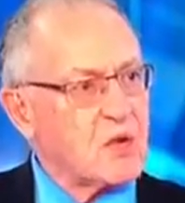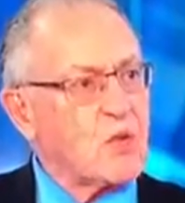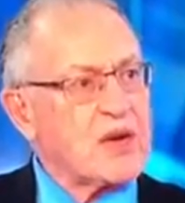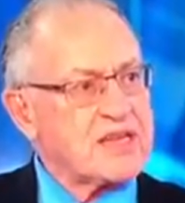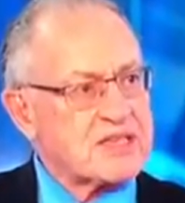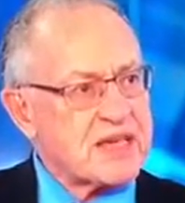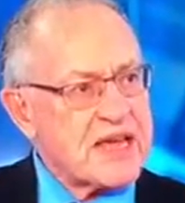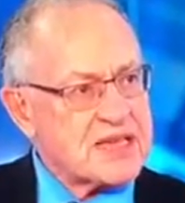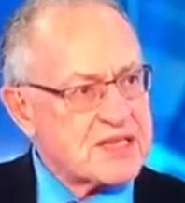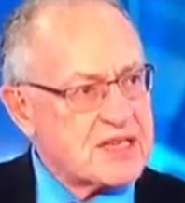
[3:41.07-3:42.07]
What he
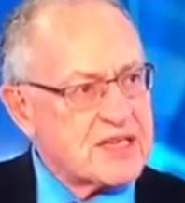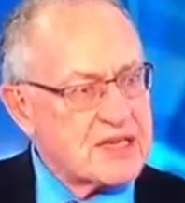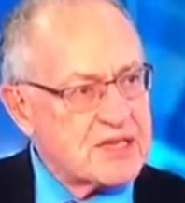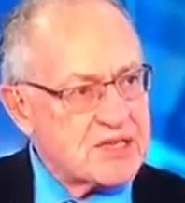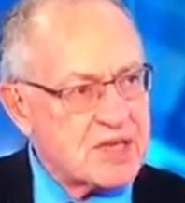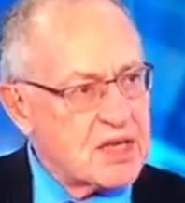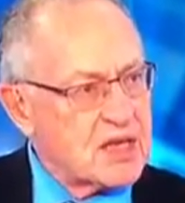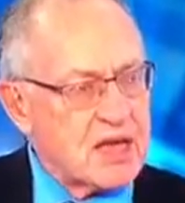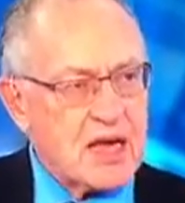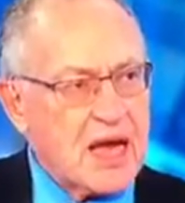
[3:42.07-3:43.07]
says is,
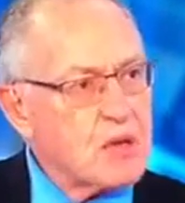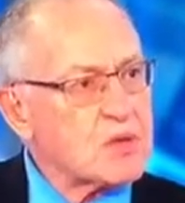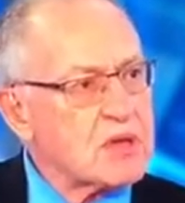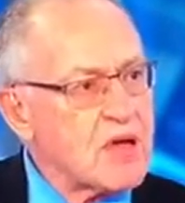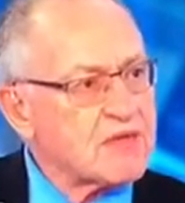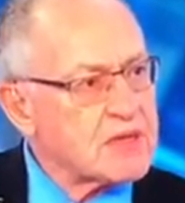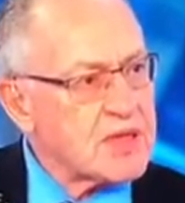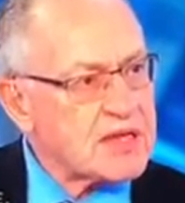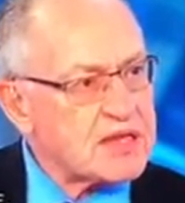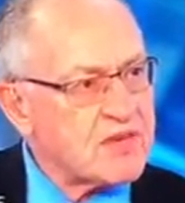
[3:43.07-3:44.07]
I would love to
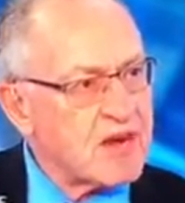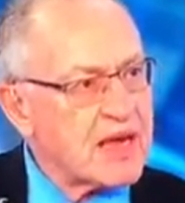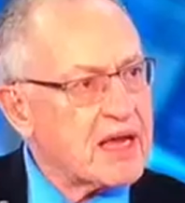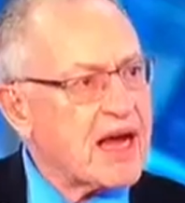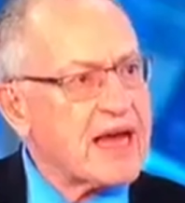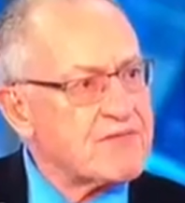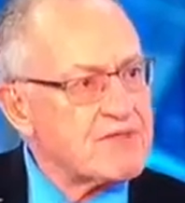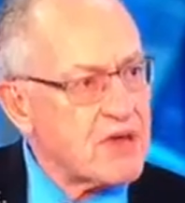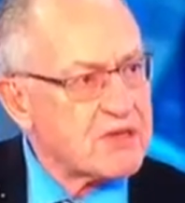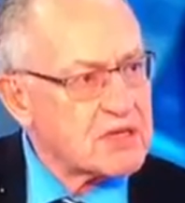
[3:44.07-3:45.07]
testify. I have
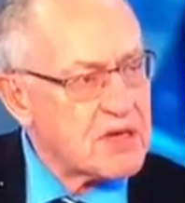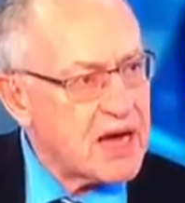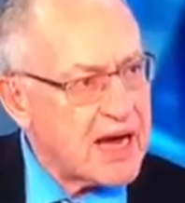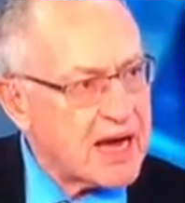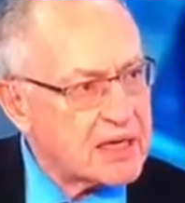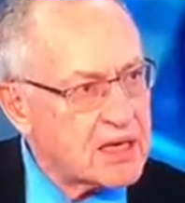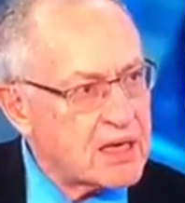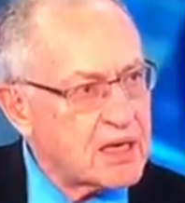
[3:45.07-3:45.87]
nothing to hide.